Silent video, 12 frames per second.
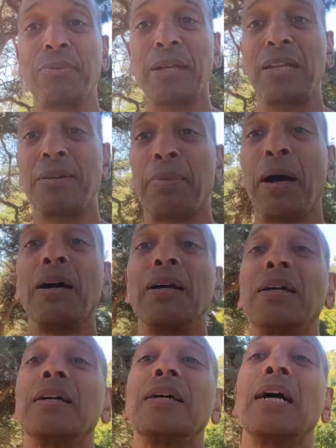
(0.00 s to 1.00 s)
tilapia.
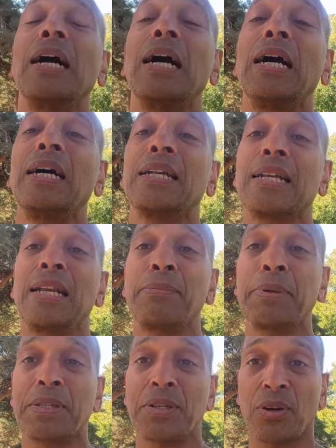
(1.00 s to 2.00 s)

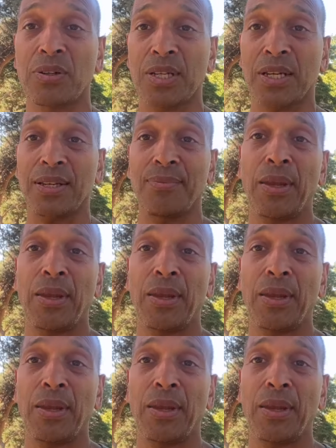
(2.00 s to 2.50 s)
Tilapia is toxic,